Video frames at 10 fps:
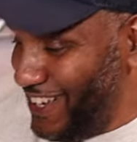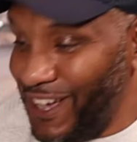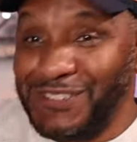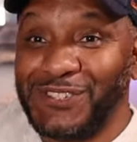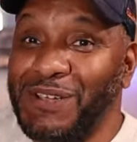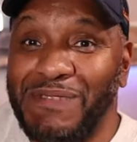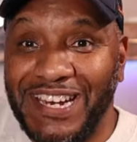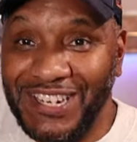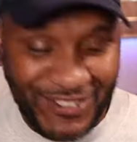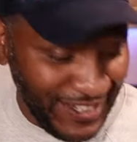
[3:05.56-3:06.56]
I'm sorry about
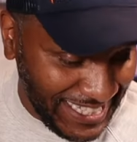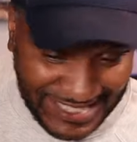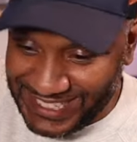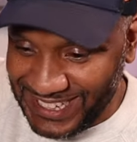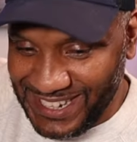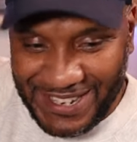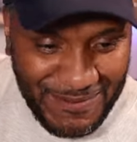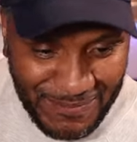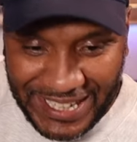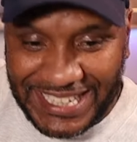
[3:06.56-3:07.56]
the noise,
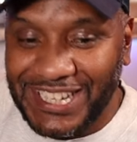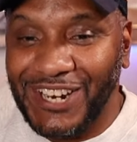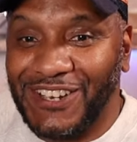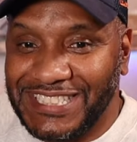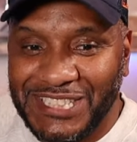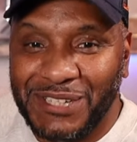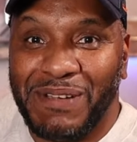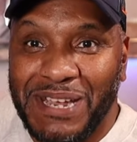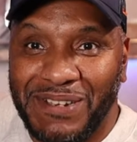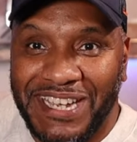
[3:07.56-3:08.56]
but there's a lot of tissue paper